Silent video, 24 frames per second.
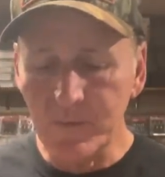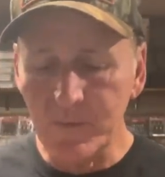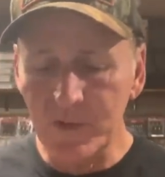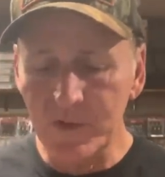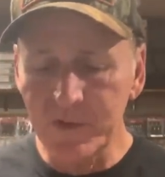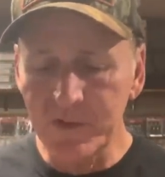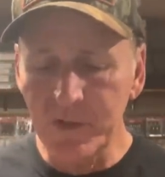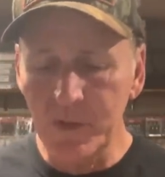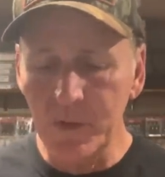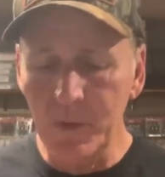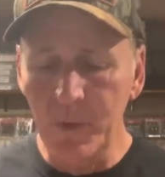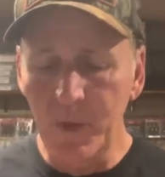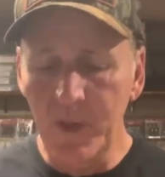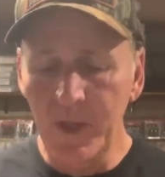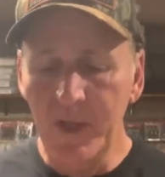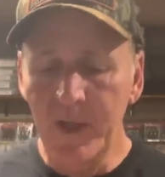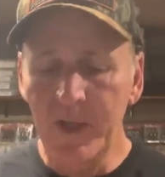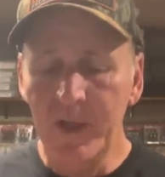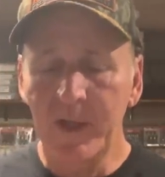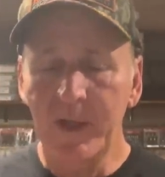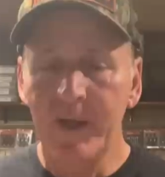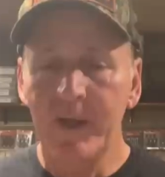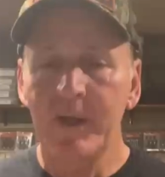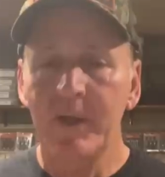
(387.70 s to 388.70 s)
So
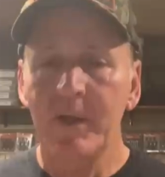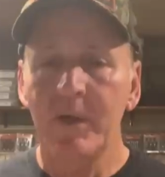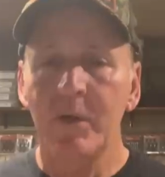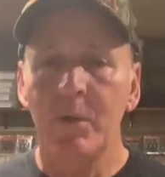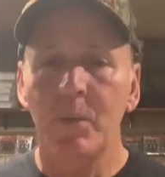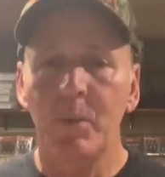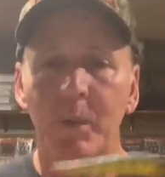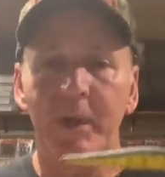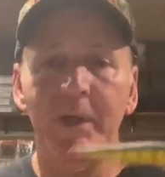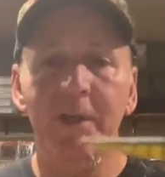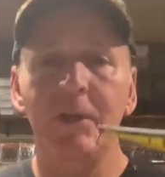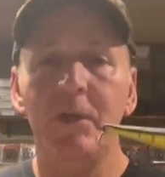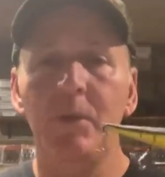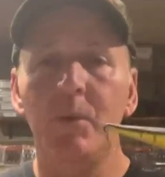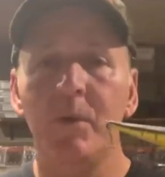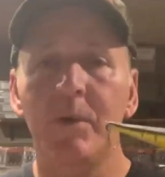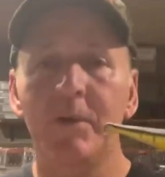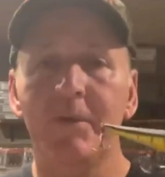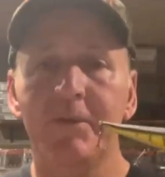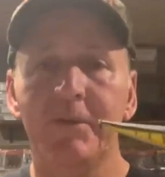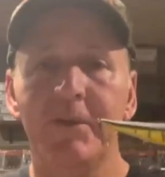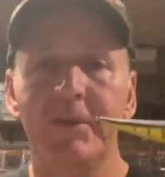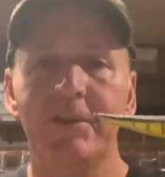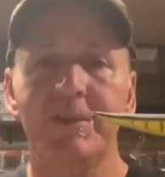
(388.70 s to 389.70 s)
when do you
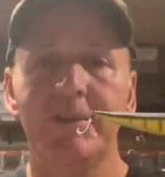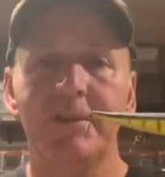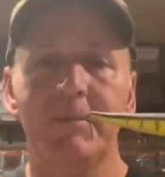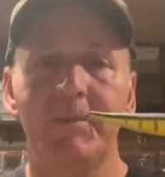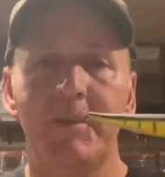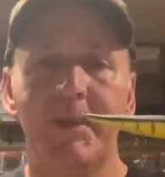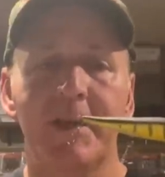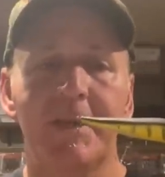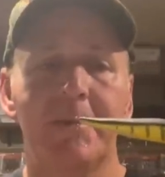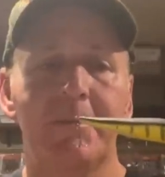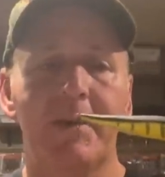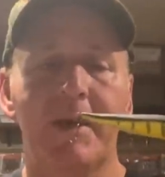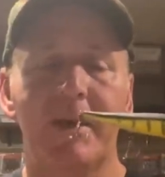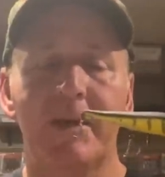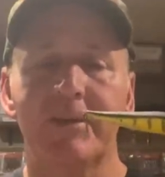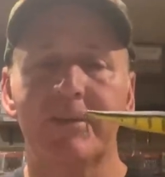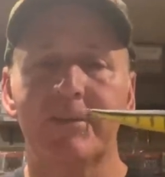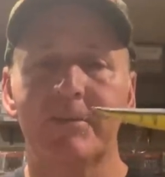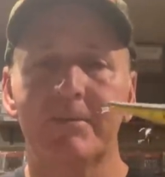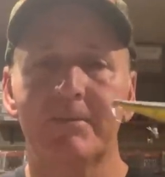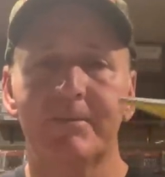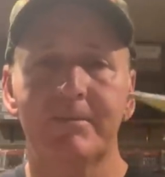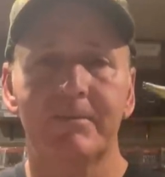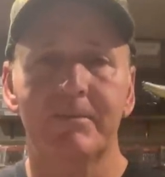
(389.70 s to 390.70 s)
want to fish the
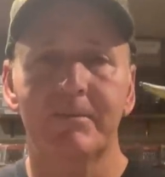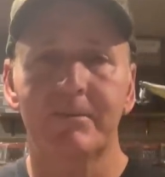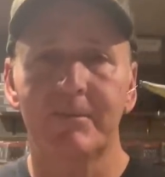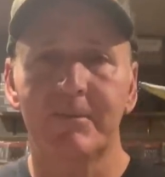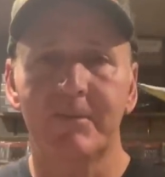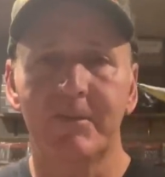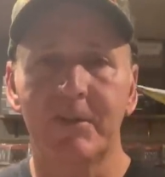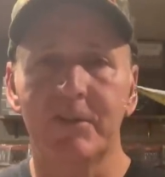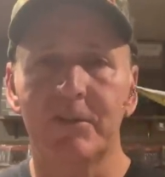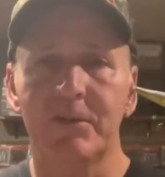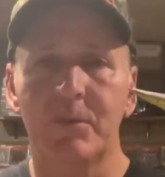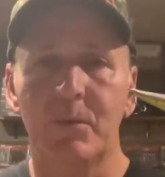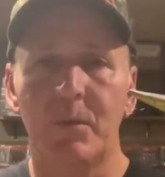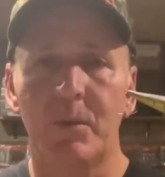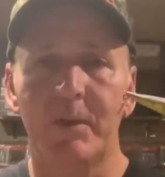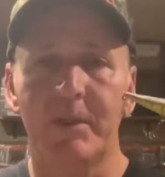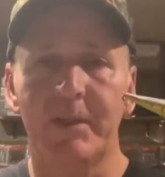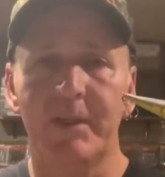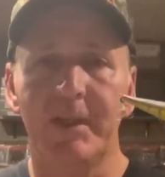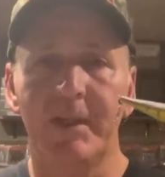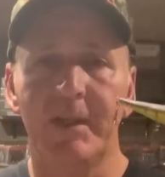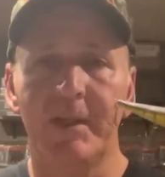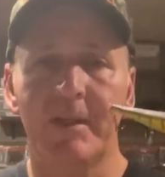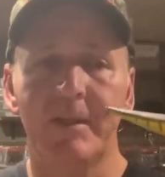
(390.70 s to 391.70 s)
Megabass Vision
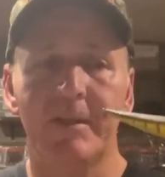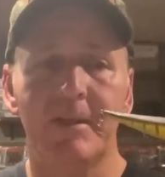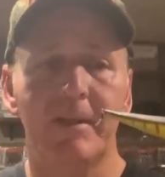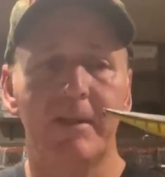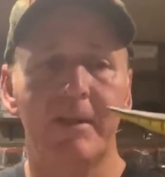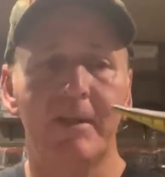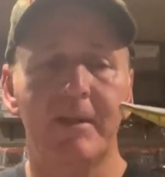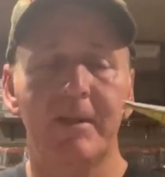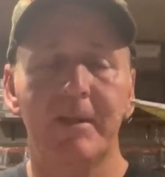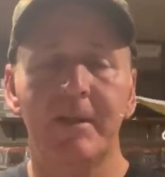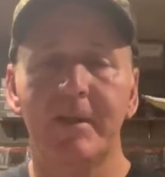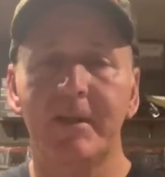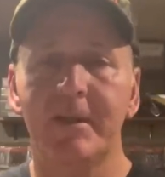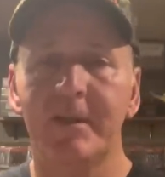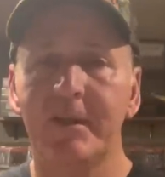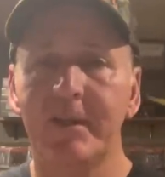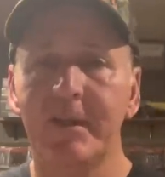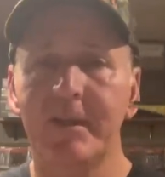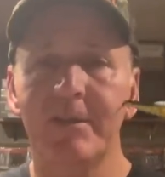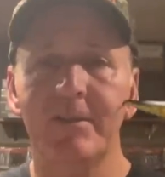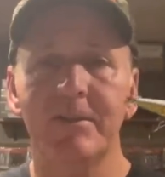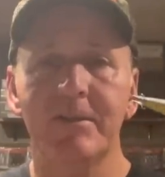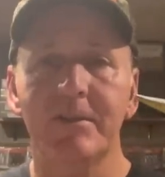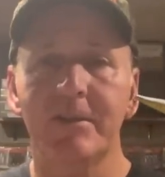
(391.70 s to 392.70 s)
110?
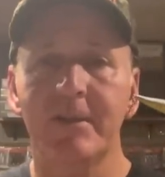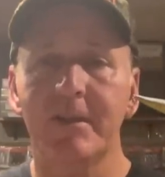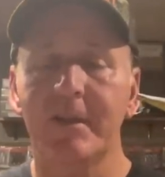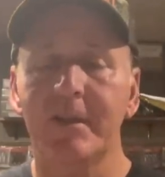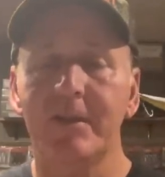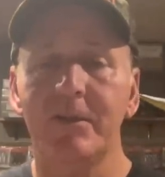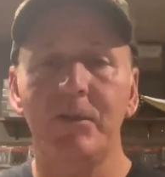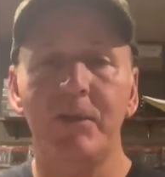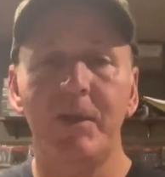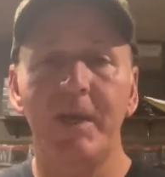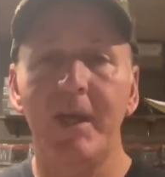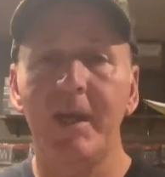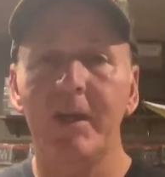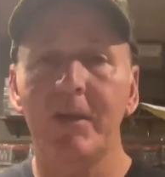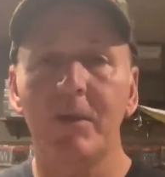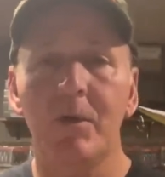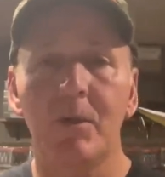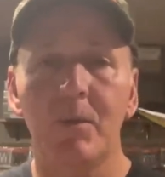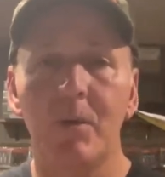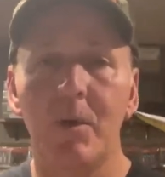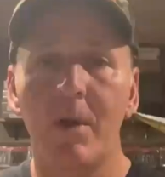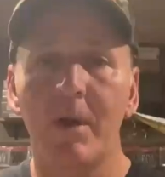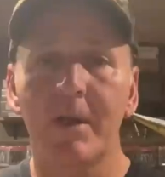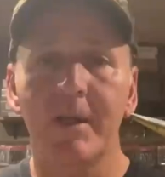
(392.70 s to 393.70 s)
This, you can't go
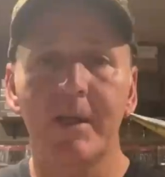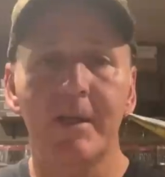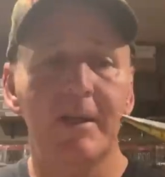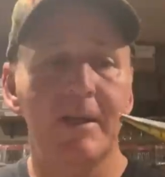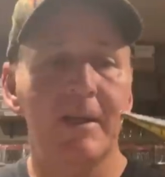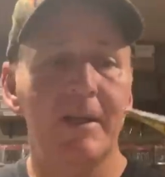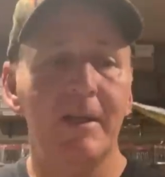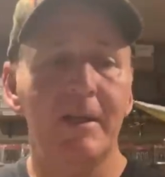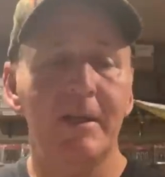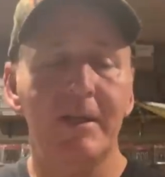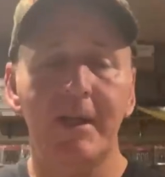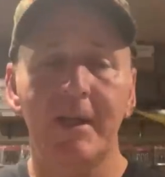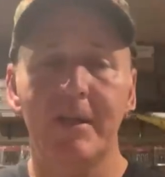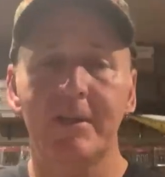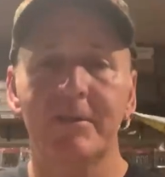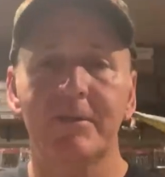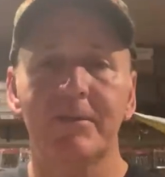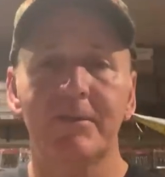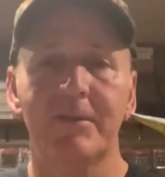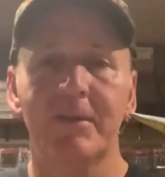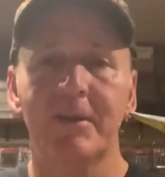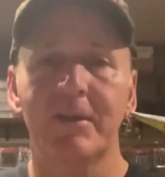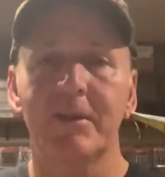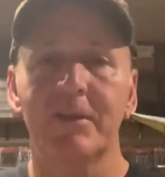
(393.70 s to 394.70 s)
wrong. It'll catch
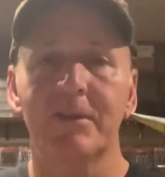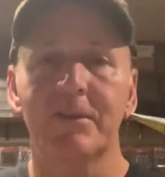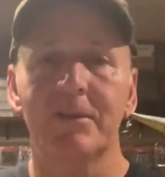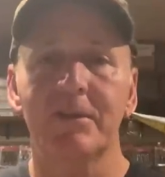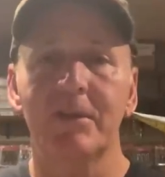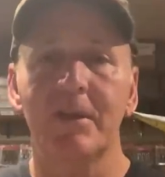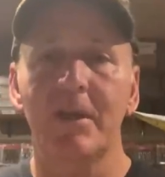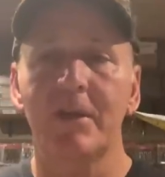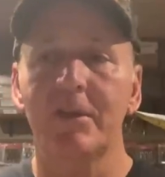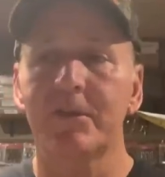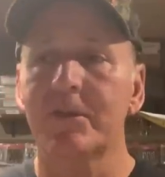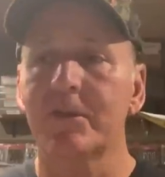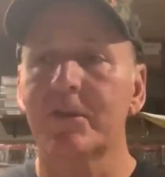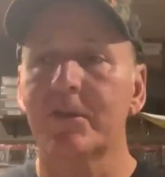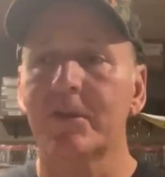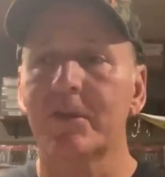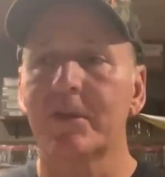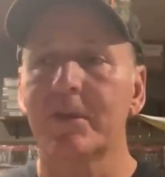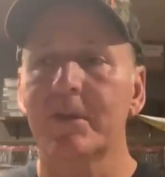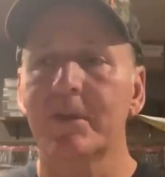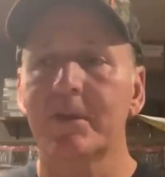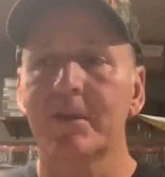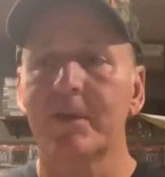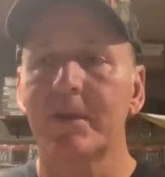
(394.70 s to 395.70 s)
fish under
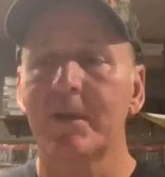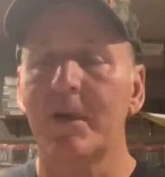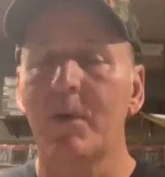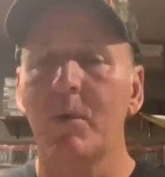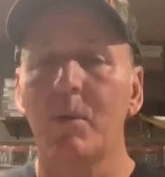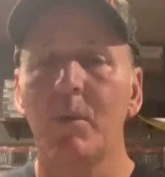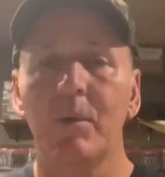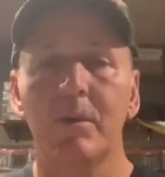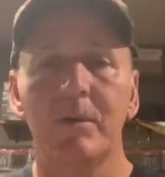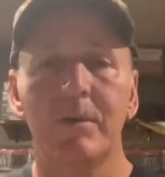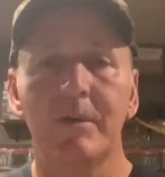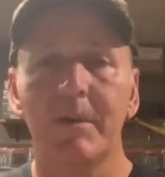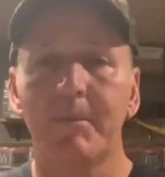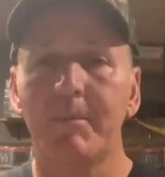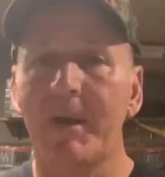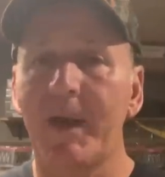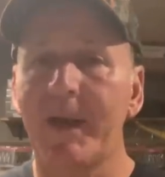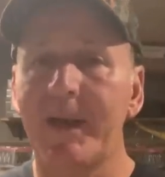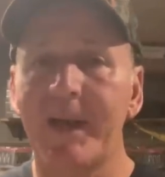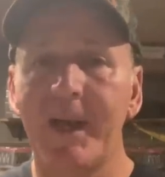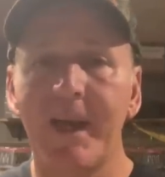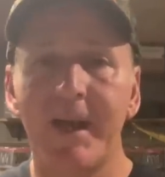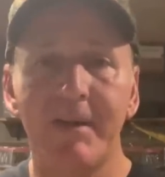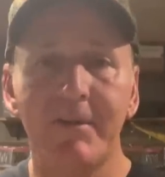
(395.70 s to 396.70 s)

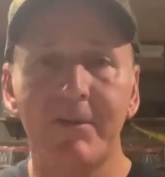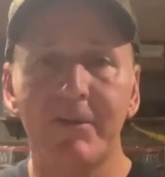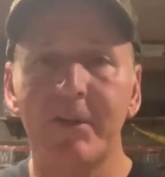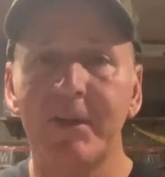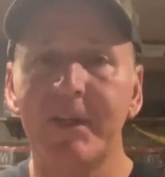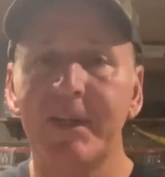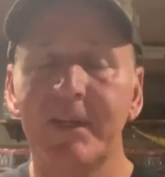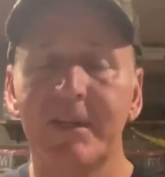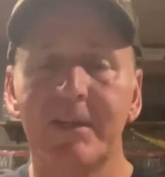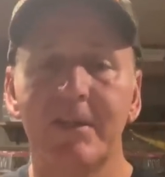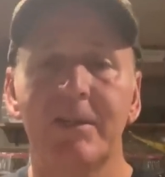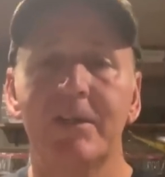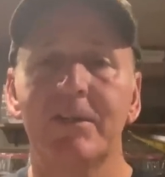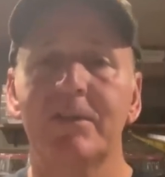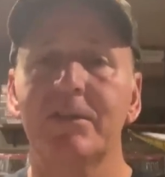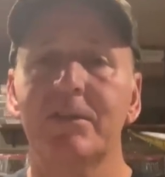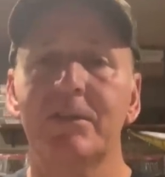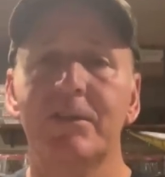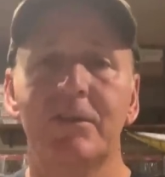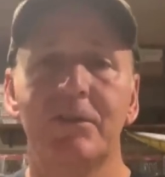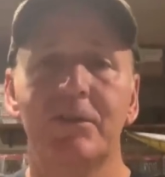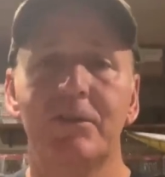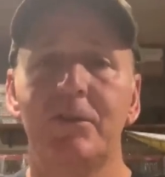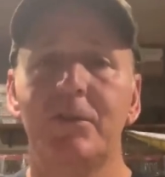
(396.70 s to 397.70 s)
about every
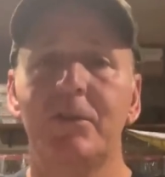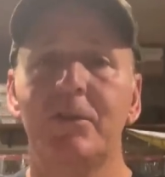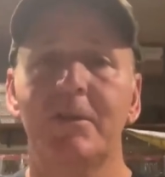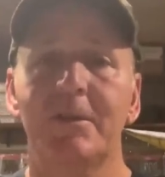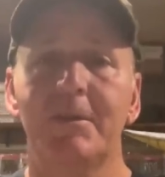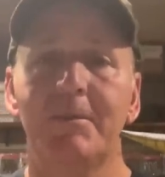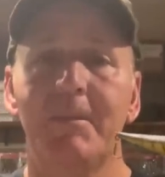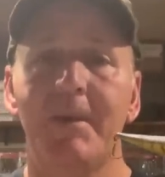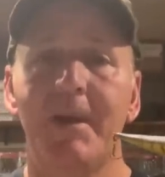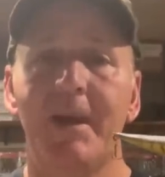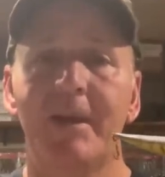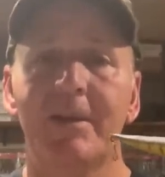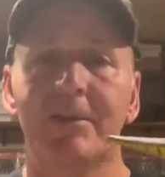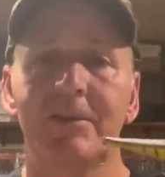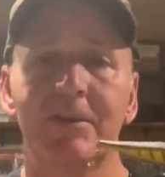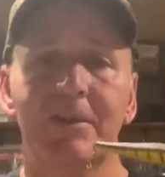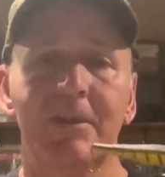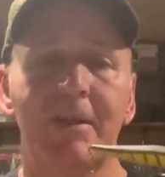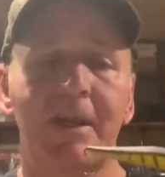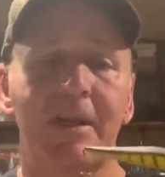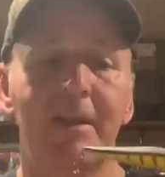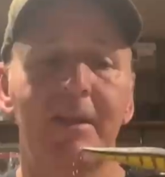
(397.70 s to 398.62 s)
condition that you can imagine.